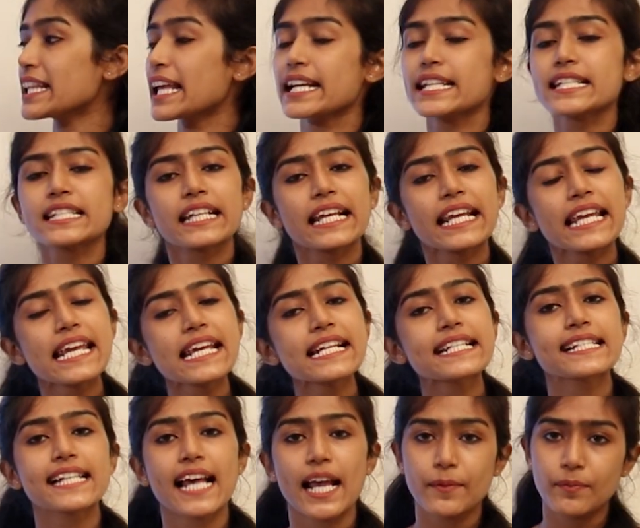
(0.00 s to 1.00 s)
that is
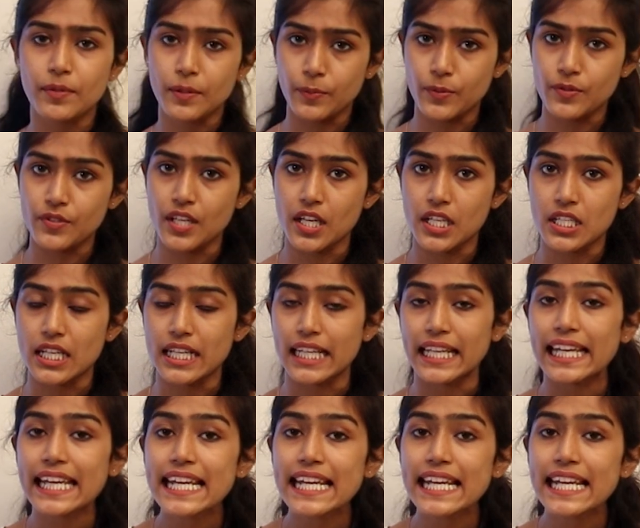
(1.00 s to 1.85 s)
E type preposition.